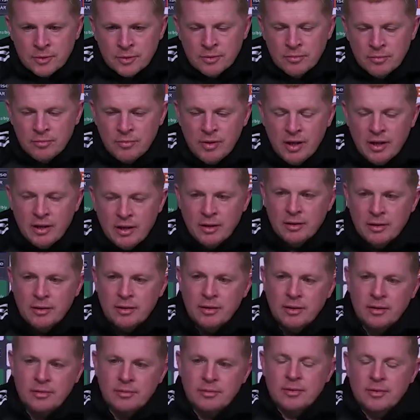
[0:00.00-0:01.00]
Yeah,
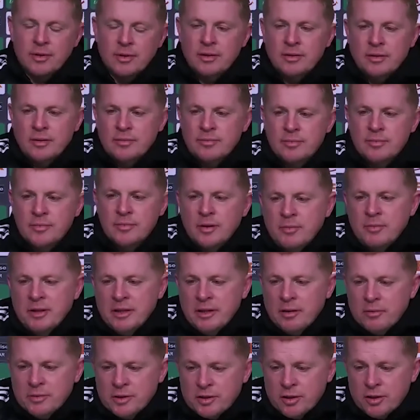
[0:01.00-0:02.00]
I mean, that
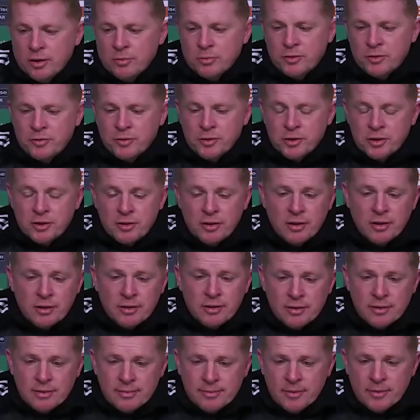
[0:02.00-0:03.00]
was Tom's first start,
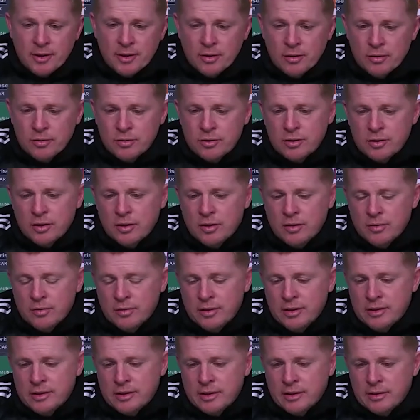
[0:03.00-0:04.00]
you know, so
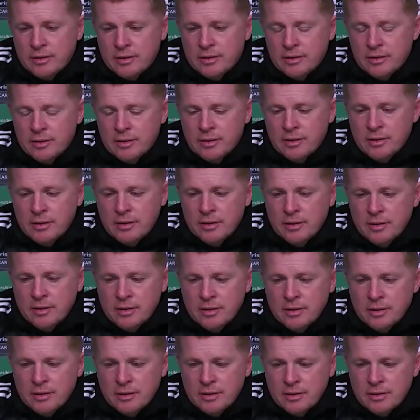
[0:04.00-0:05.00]
he's had,
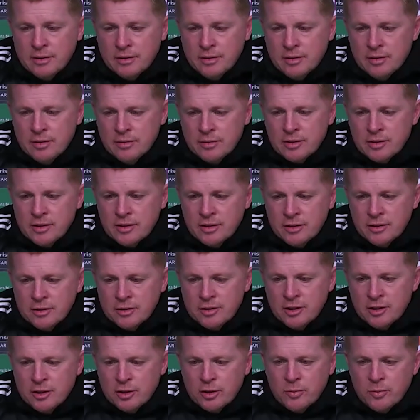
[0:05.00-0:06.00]
you know, it's not, it's
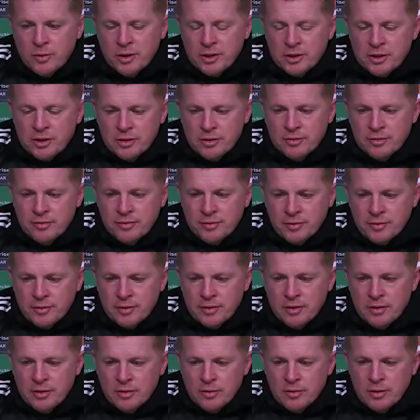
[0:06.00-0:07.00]
not a question of, you
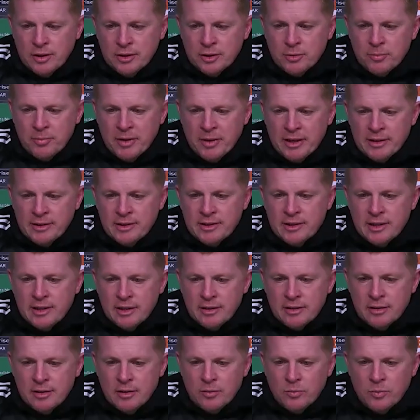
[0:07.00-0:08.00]
know, his mindset
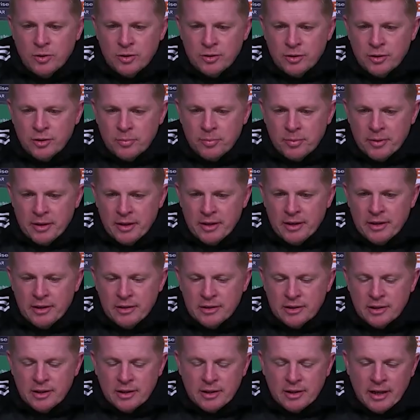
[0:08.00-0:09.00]
not wanting to play. He's
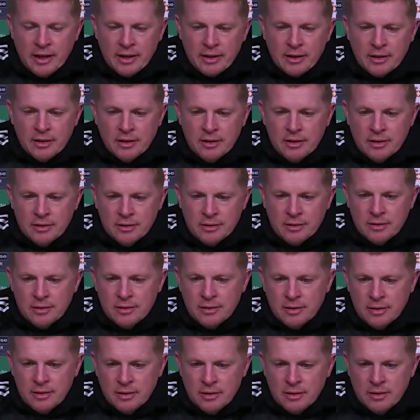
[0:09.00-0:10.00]
had ankle and,
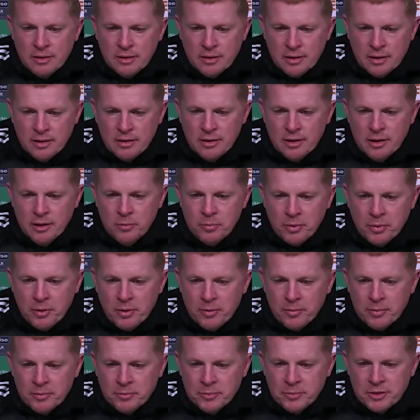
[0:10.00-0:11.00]
and knee
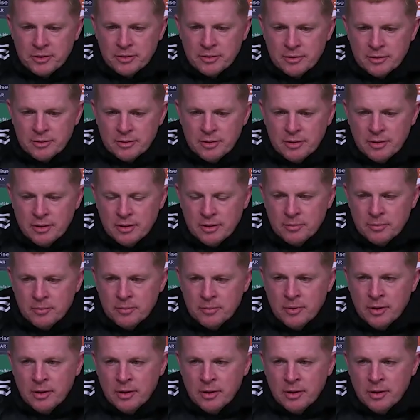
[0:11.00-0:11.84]
problems. Um,